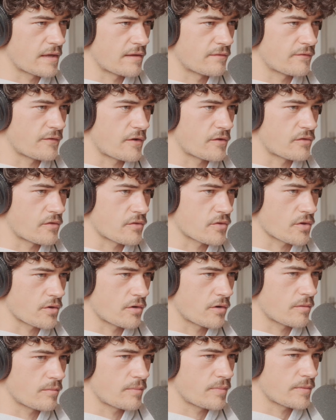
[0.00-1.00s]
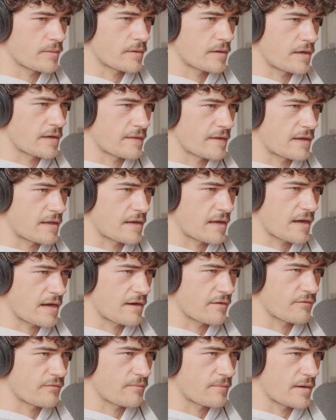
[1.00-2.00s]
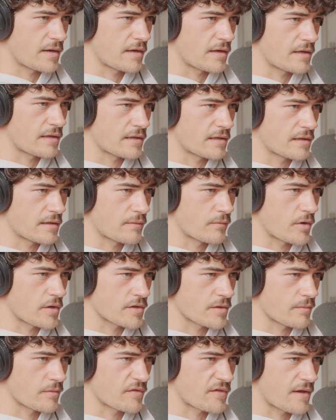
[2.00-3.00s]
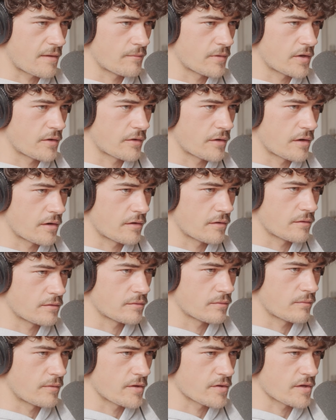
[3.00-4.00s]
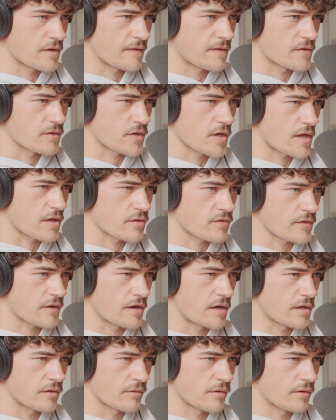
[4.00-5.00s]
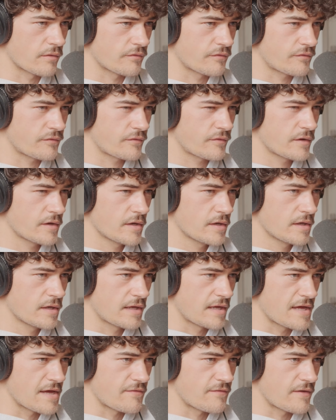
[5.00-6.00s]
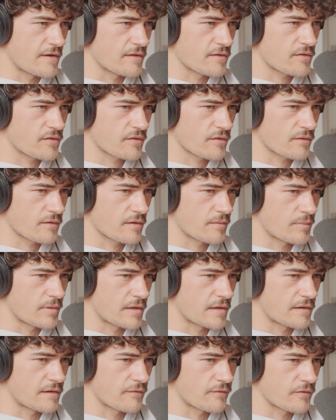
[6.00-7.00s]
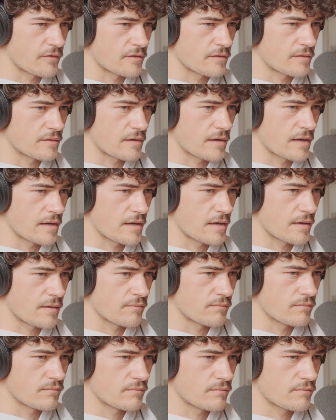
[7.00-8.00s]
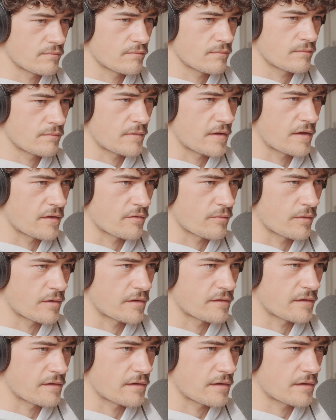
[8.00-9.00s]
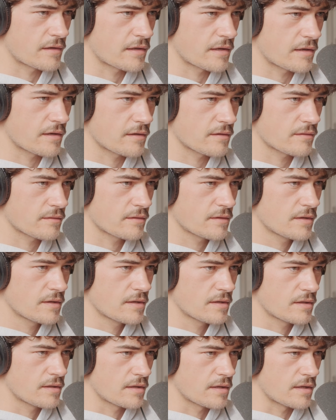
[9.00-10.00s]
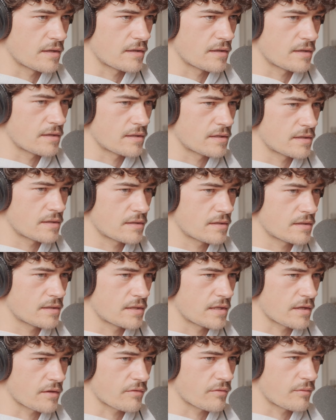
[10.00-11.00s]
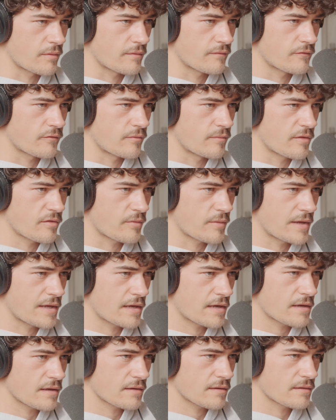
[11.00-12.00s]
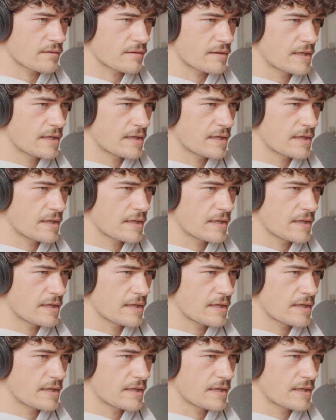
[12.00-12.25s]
In Photoshop, I then have my Worship with Sam logo, which I then change the color of if it's completely different. Here's one I did earlier, and then that's the one from this week.